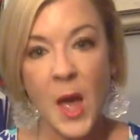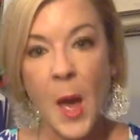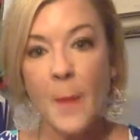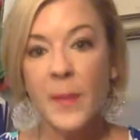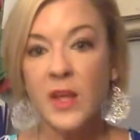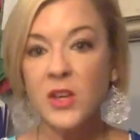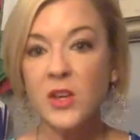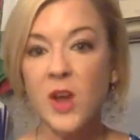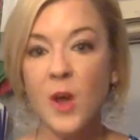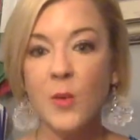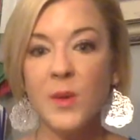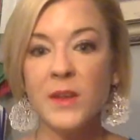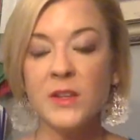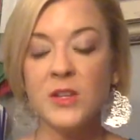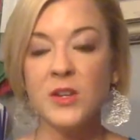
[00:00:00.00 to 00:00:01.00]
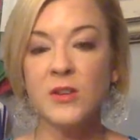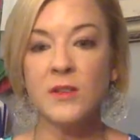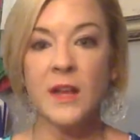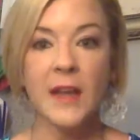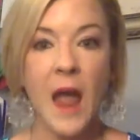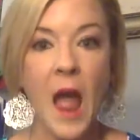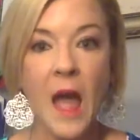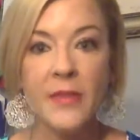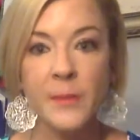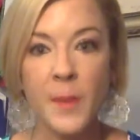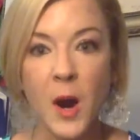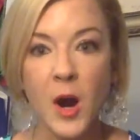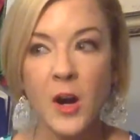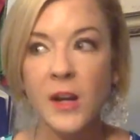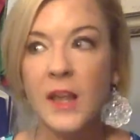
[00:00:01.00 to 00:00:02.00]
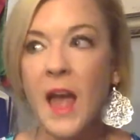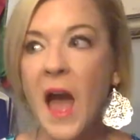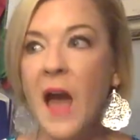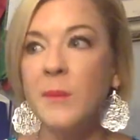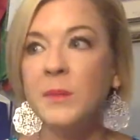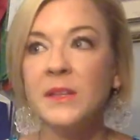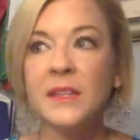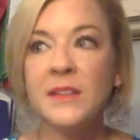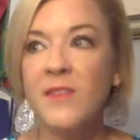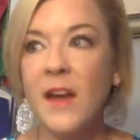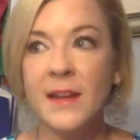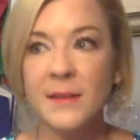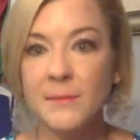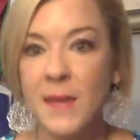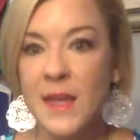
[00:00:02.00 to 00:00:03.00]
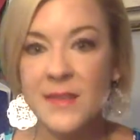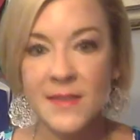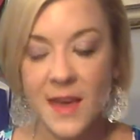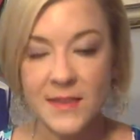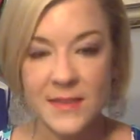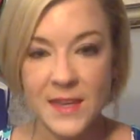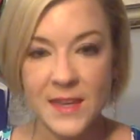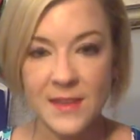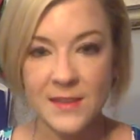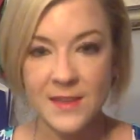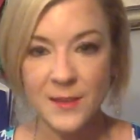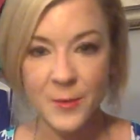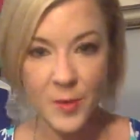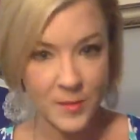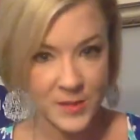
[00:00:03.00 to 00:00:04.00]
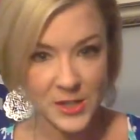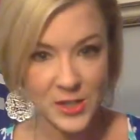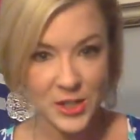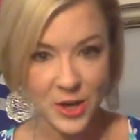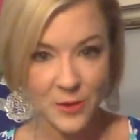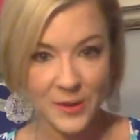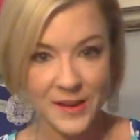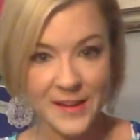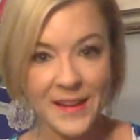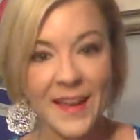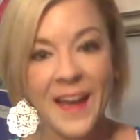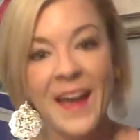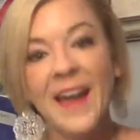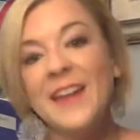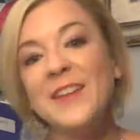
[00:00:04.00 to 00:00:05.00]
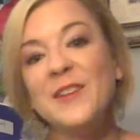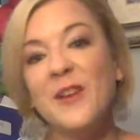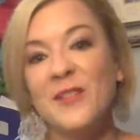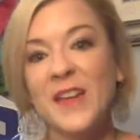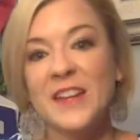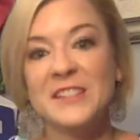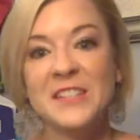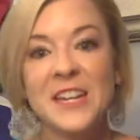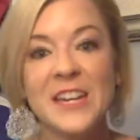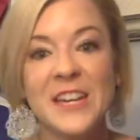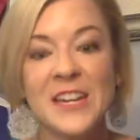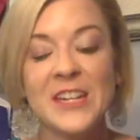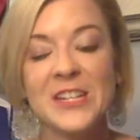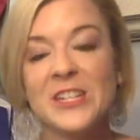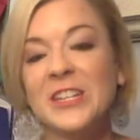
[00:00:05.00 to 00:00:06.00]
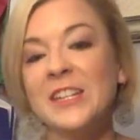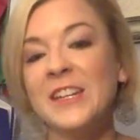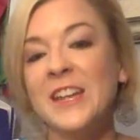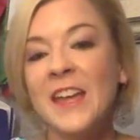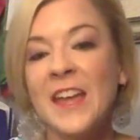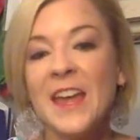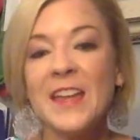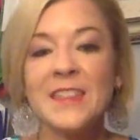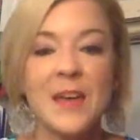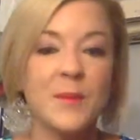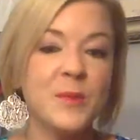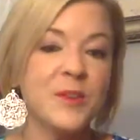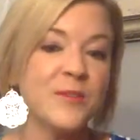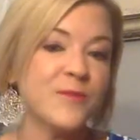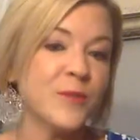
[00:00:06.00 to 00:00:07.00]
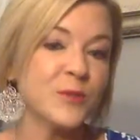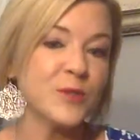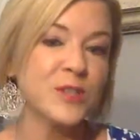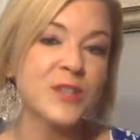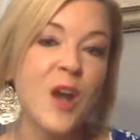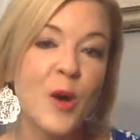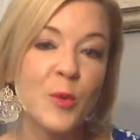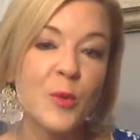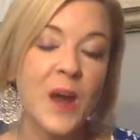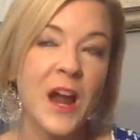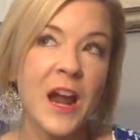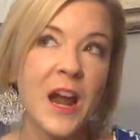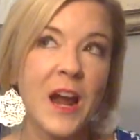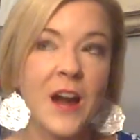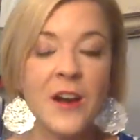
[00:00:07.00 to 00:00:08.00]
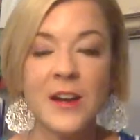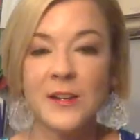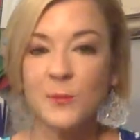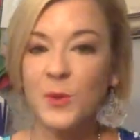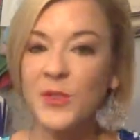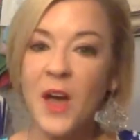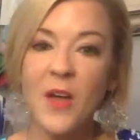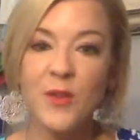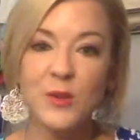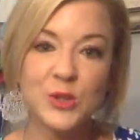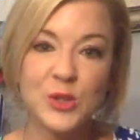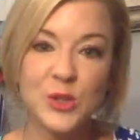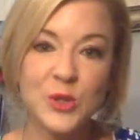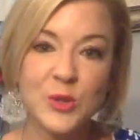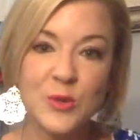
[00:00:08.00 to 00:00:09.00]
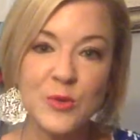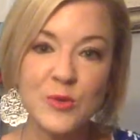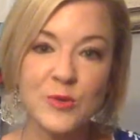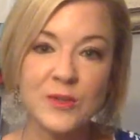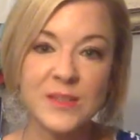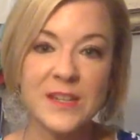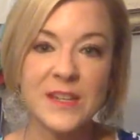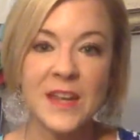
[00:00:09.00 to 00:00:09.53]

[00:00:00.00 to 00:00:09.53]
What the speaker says: But, you know, when you're like at the party, I believe I can make that thing that the woman's showing, you know, that dish and in that beautiful stoneware and with all those tools.